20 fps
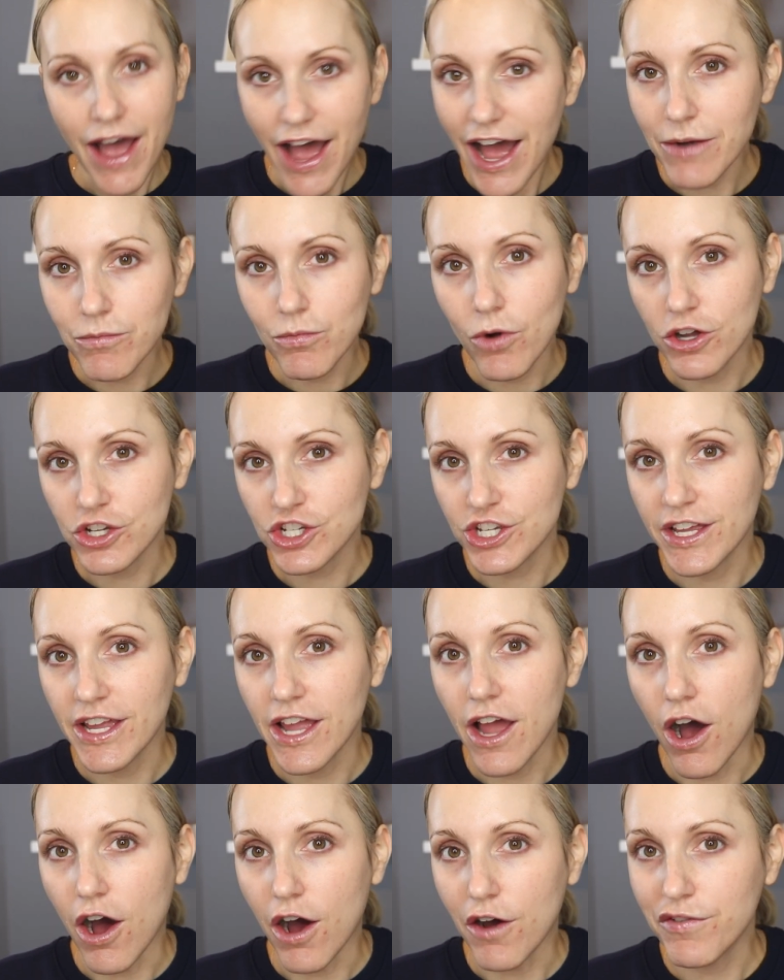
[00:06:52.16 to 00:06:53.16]
and washing
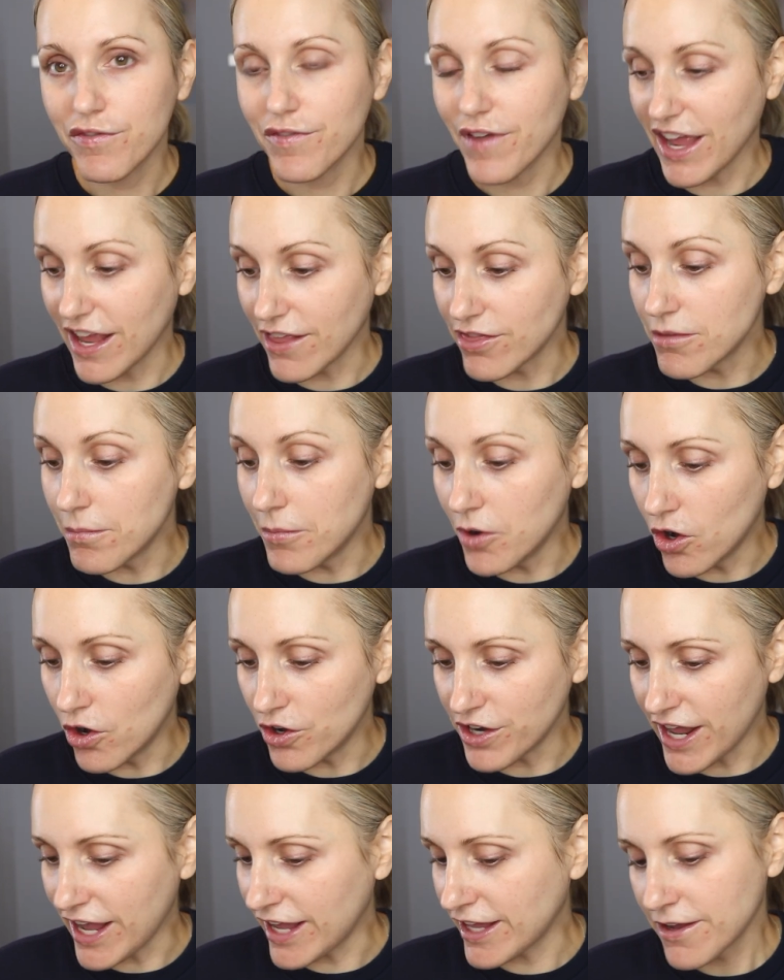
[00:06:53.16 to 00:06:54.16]
it off in the
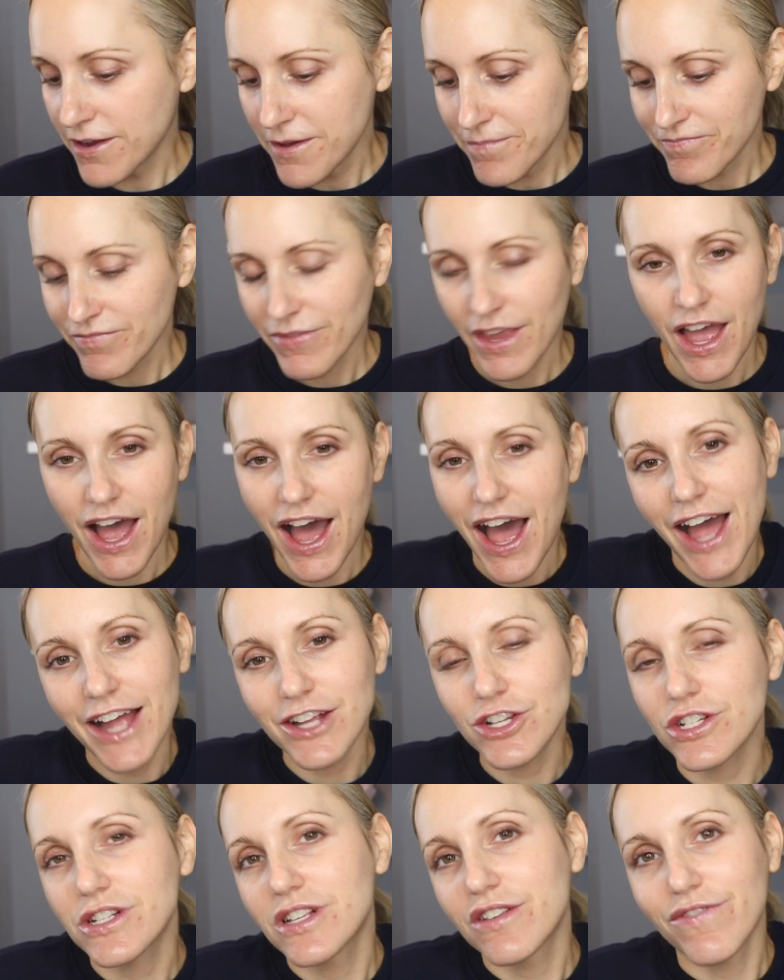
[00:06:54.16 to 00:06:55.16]
morning.
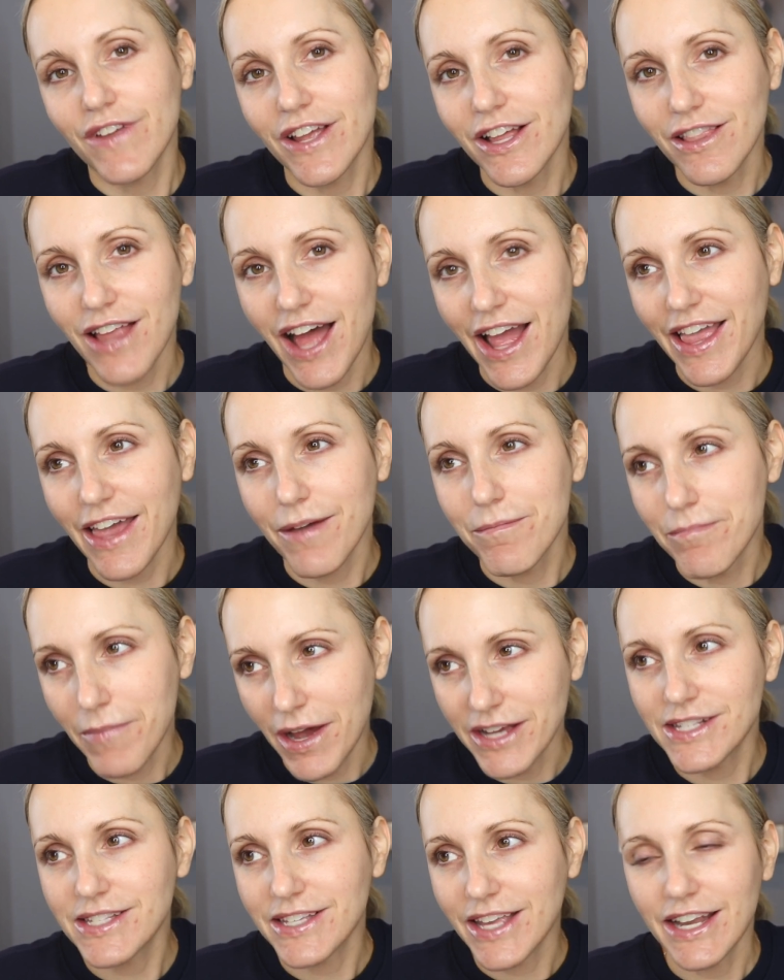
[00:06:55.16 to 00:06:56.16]
I just feel like
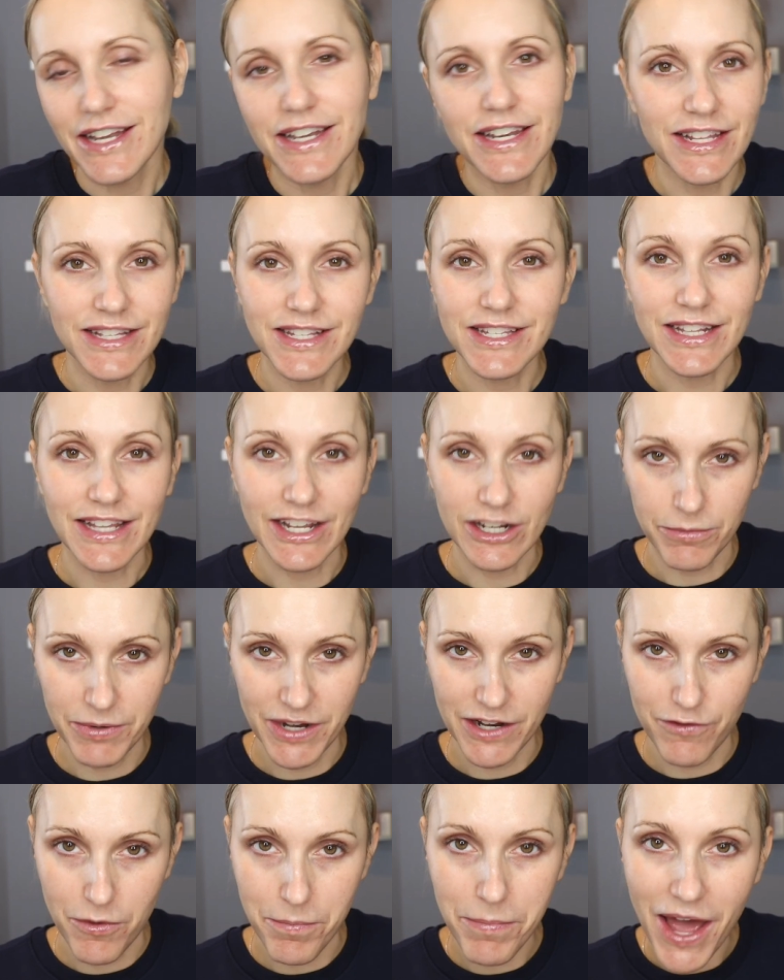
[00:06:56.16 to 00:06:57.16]
my skin needs a little
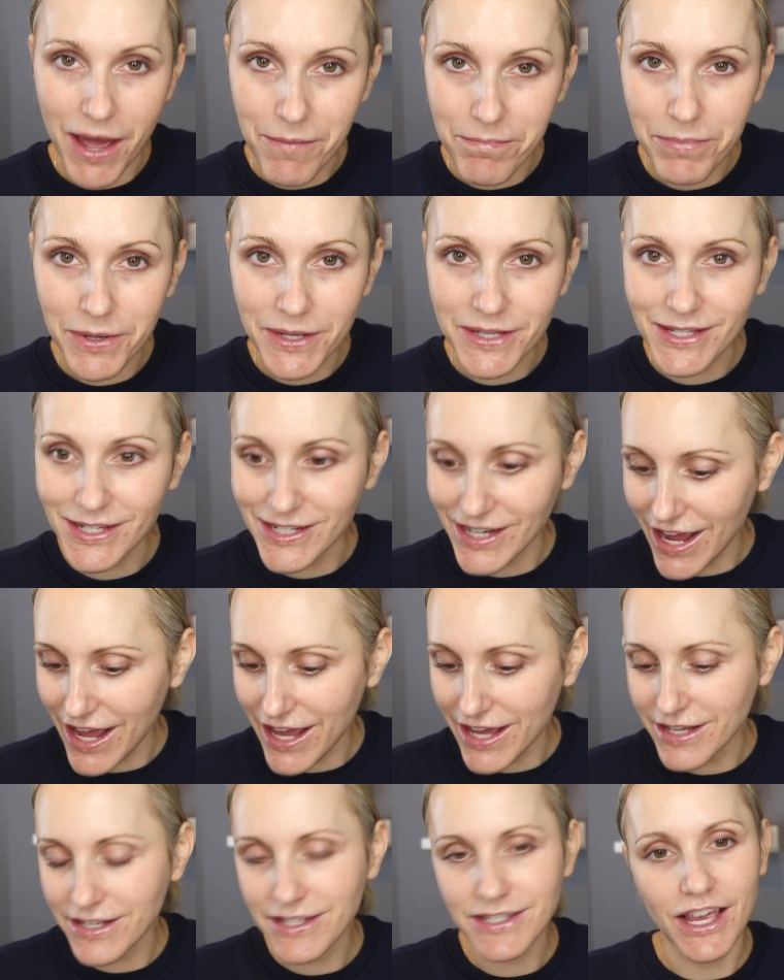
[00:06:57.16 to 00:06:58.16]
bit of a pamper
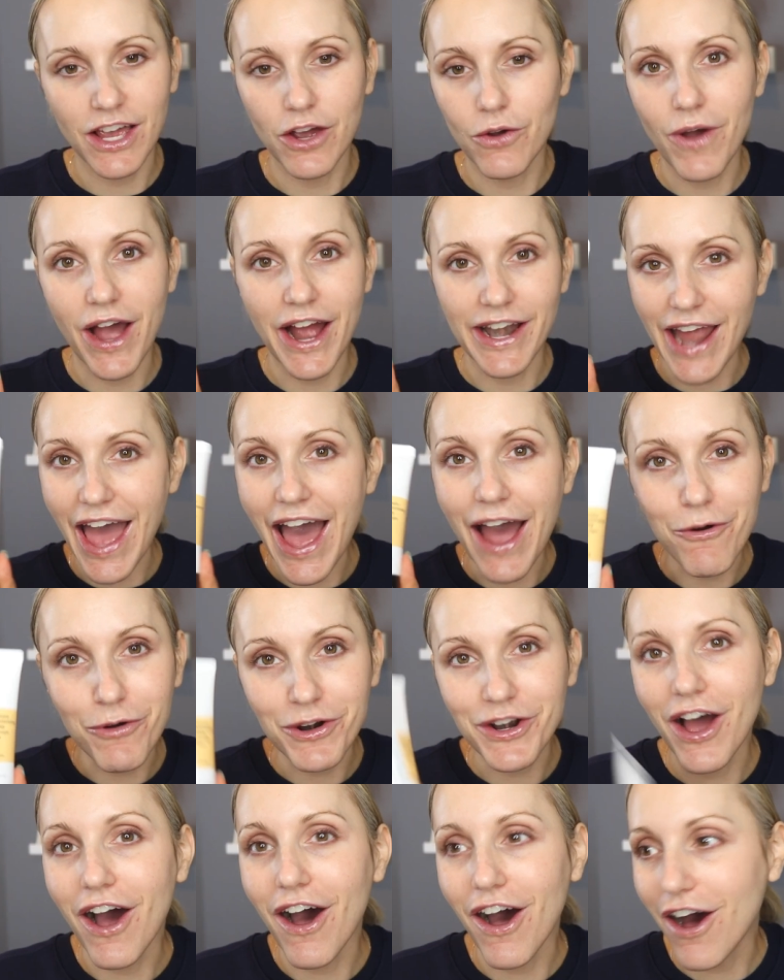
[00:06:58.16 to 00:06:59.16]
today, so an hour
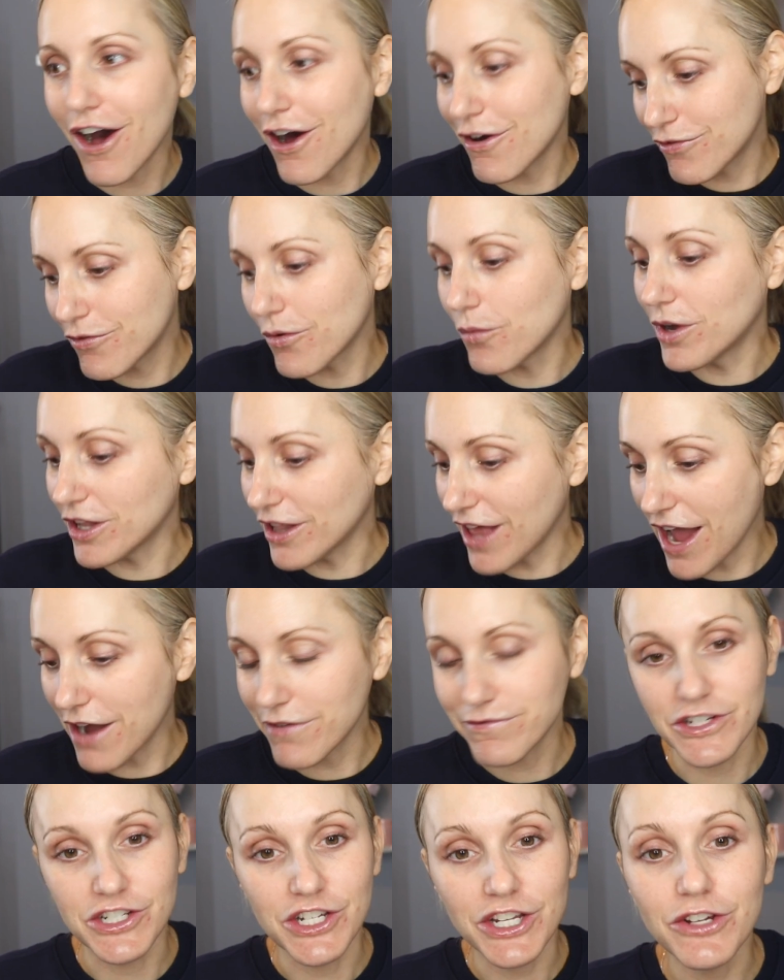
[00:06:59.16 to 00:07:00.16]
and a half will have
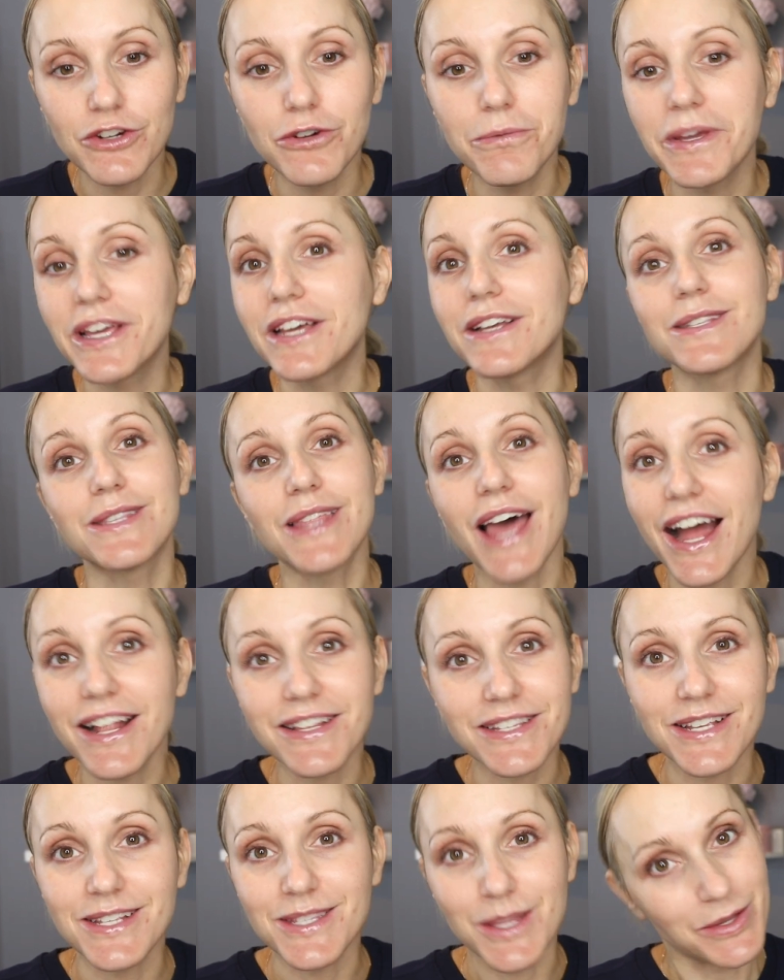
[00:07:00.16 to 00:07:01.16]
to do because
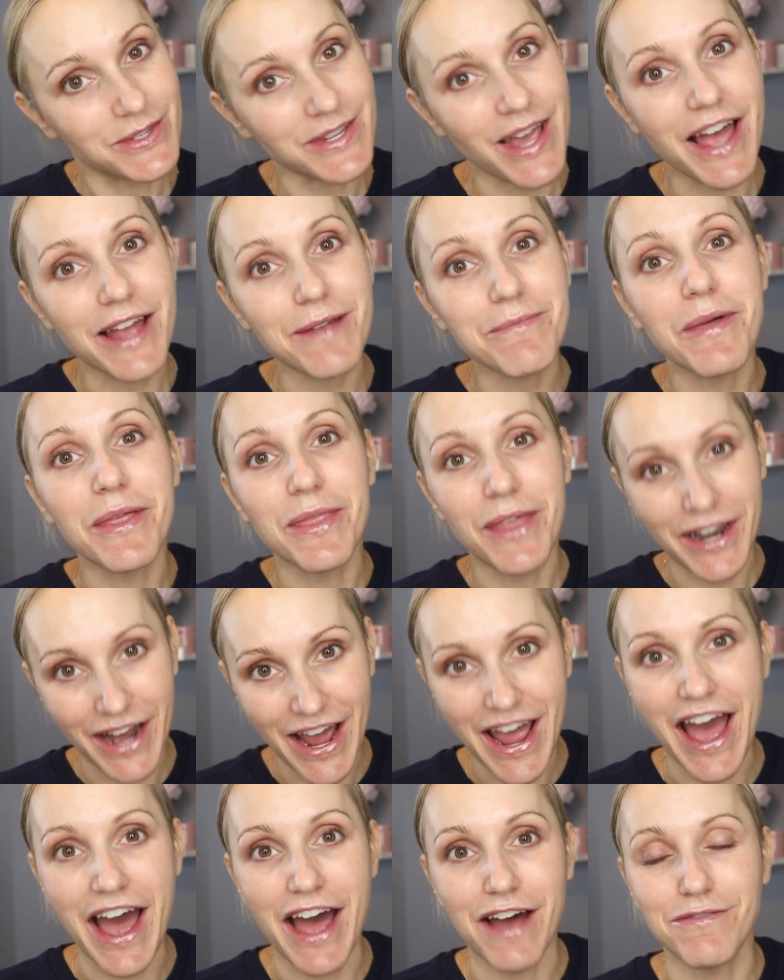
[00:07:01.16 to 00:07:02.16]
that is the time that I
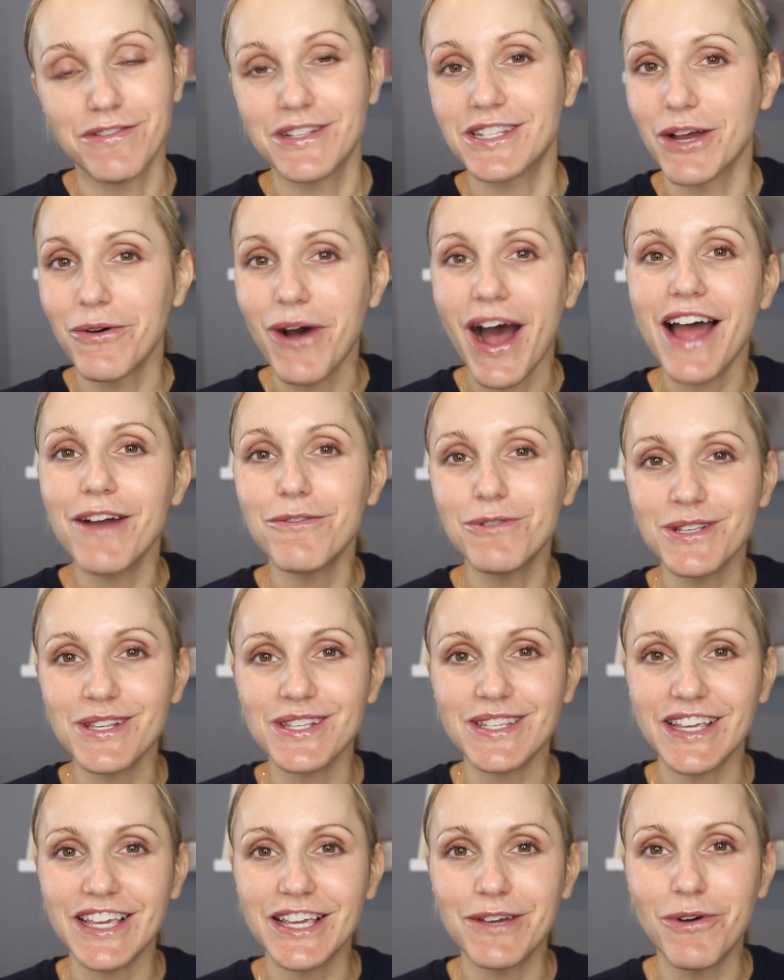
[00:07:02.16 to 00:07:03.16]
have. So I will
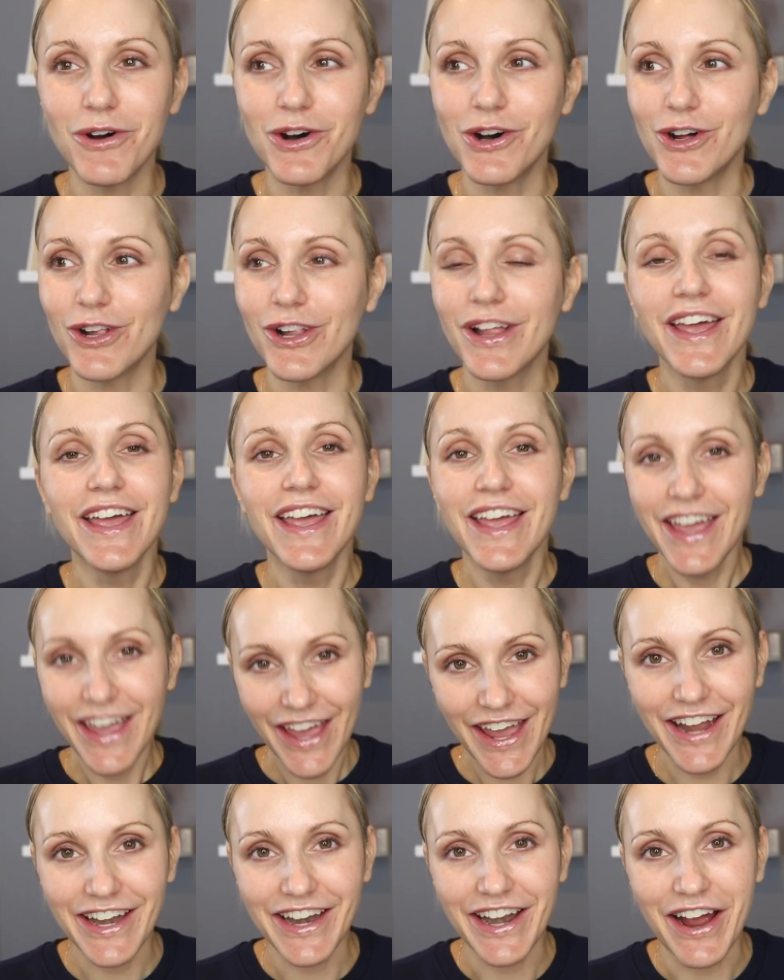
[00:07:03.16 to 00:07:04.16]
see you all
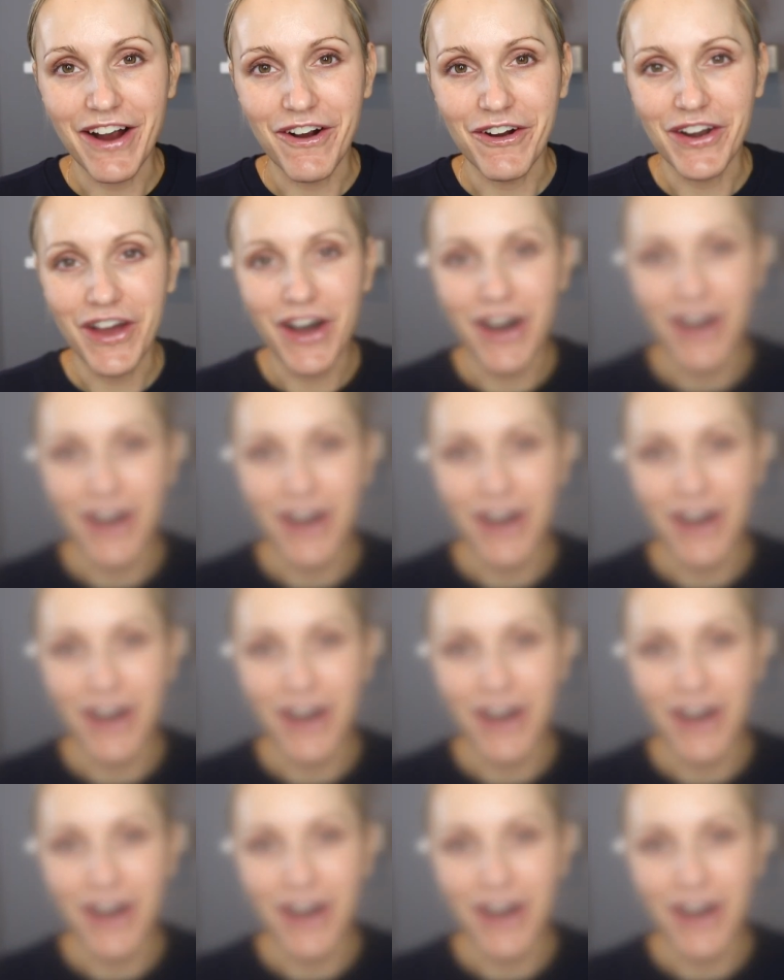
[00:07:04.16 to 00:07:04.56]
in an hour and a